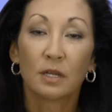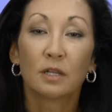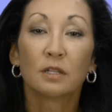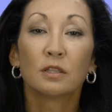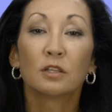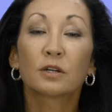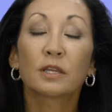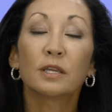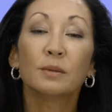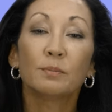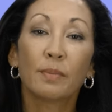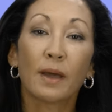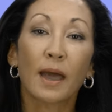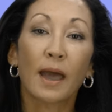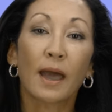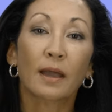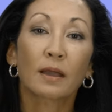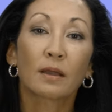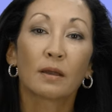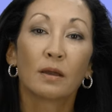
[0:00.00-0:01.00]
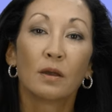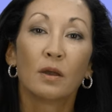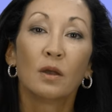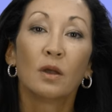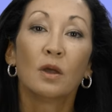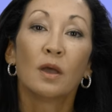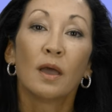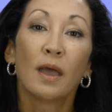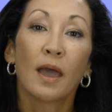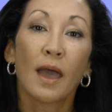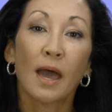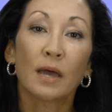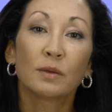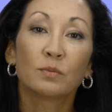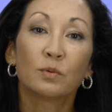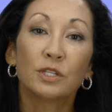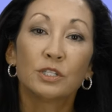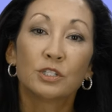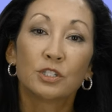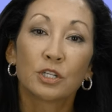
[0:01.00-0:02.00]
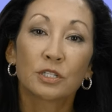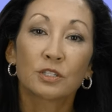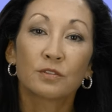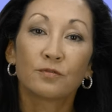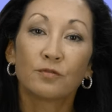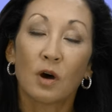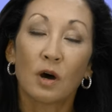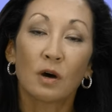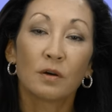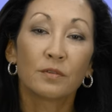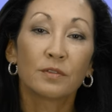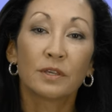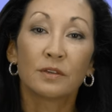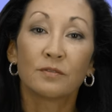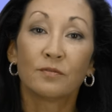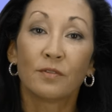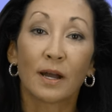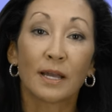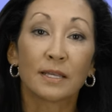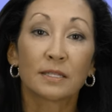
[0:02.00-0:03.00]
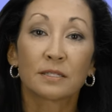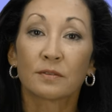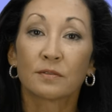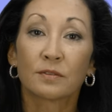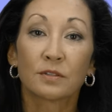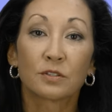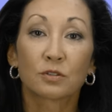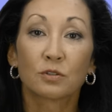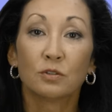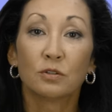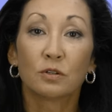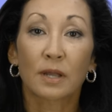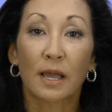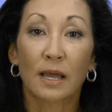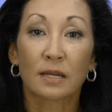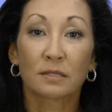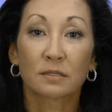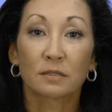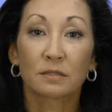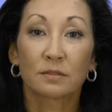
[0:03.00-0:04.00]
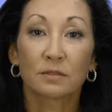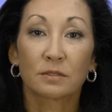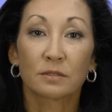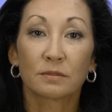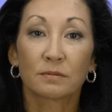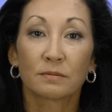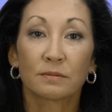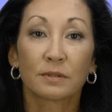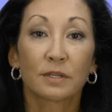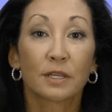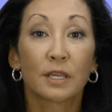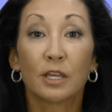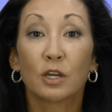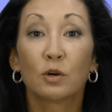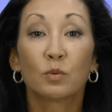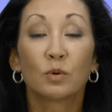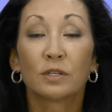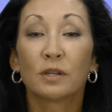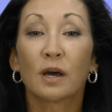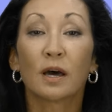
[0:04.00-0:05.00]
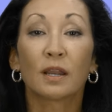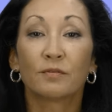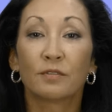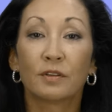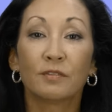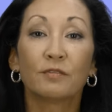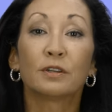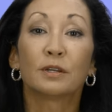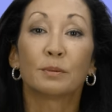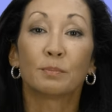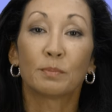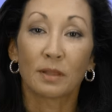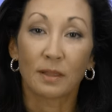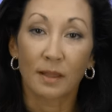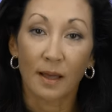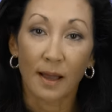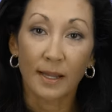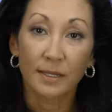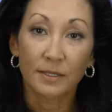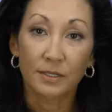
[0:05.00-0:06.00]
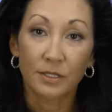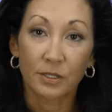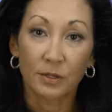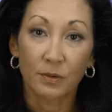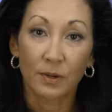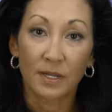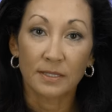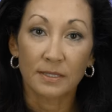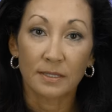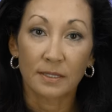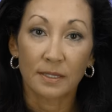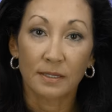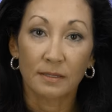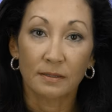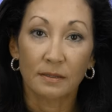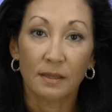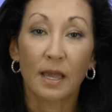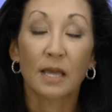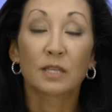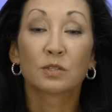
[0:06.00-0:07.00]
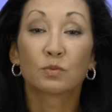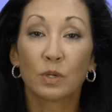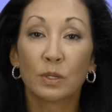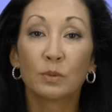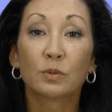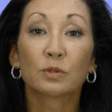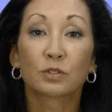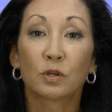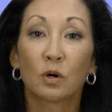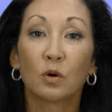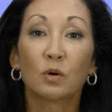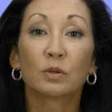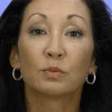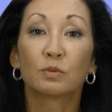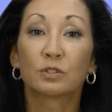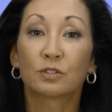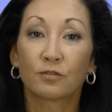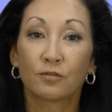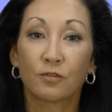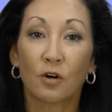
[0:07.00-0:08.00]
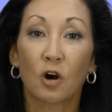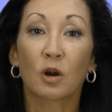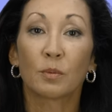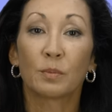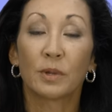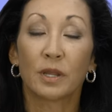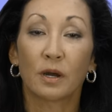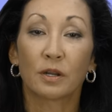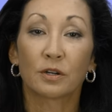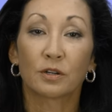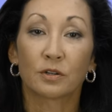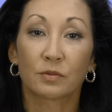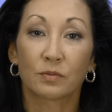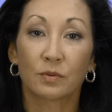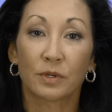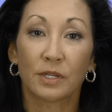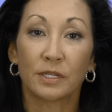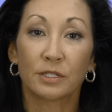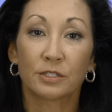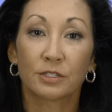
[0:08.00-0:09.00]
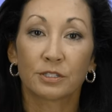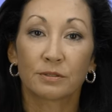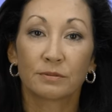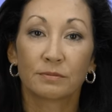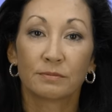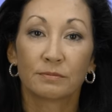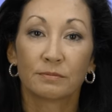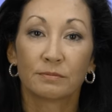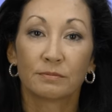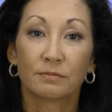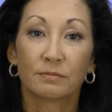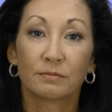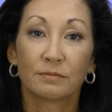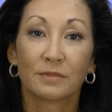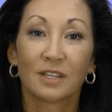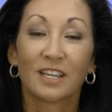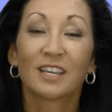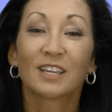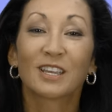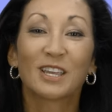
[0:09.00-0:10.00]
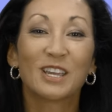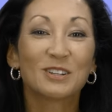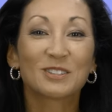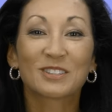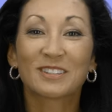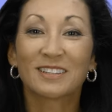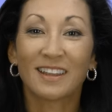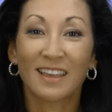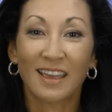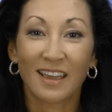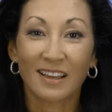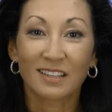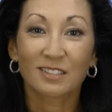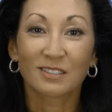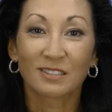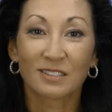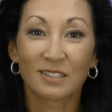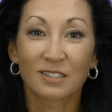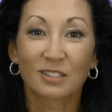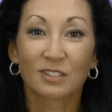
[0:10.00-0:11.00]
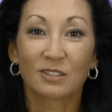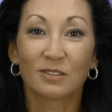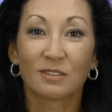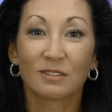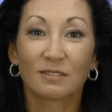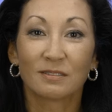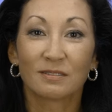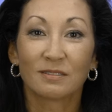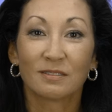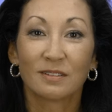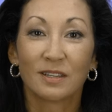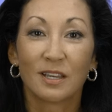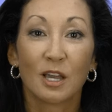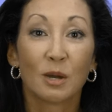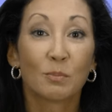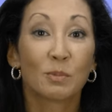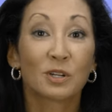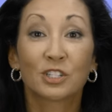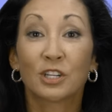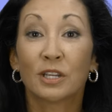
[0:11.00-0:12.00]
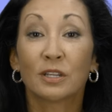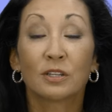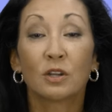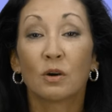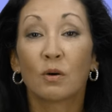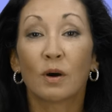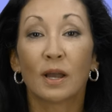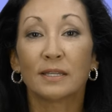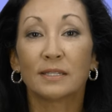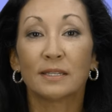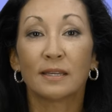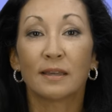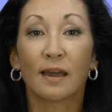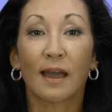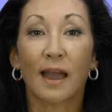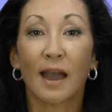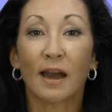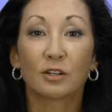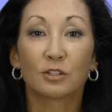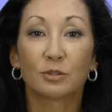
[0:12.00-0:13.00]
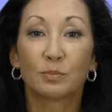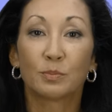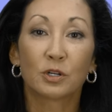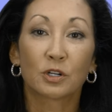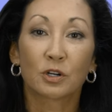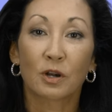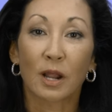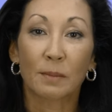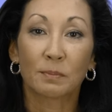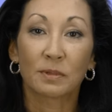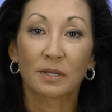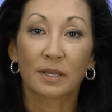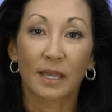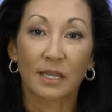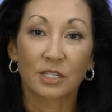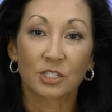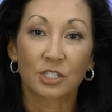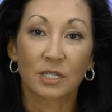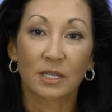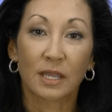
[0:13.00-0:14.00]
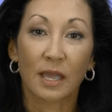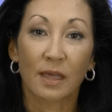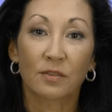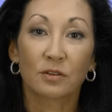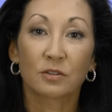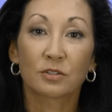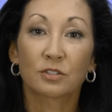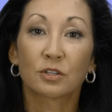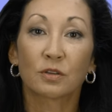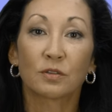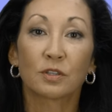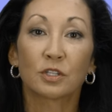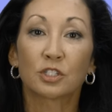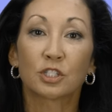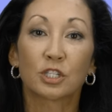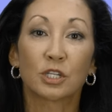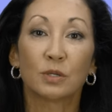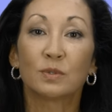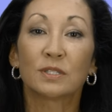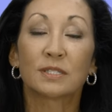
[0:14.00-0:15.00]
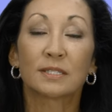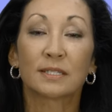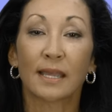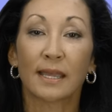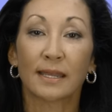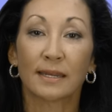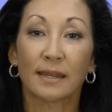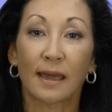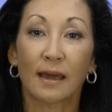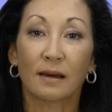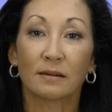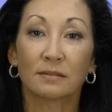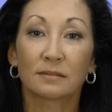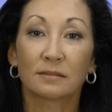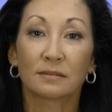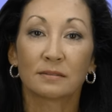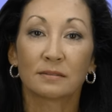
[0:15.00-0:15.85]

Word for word: Looking back, had we just followed the advice of the school counselors, Keo would not have even applied to USC, as we were told it was far beyond her reach. Keo is an excellent student, but she had no idea how to put her application together so that she would stand out.